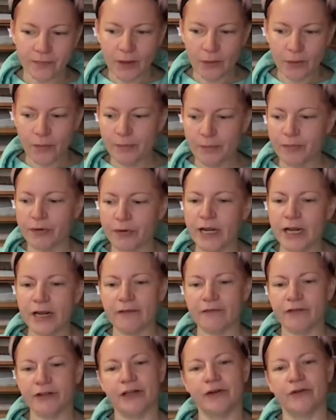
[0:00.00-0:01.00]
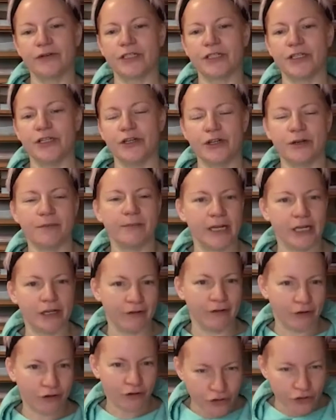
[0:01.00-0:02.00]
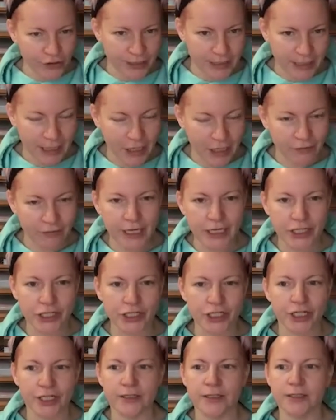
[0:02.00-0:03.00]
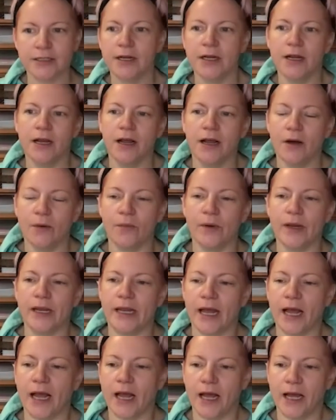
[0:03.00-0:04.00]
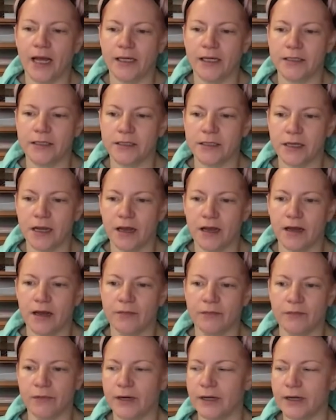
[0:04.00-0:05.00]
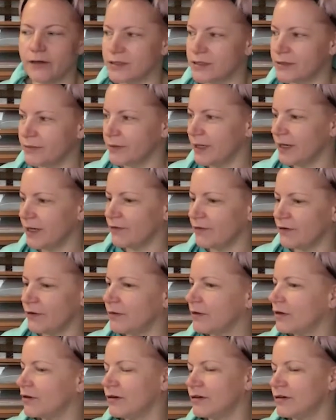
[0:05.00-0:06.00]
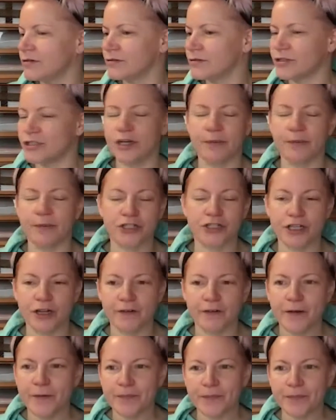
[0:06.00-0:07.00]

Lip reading: We print everything on so you can make your own tree decorations. We had, what else did we have? Oh God, so much stuff.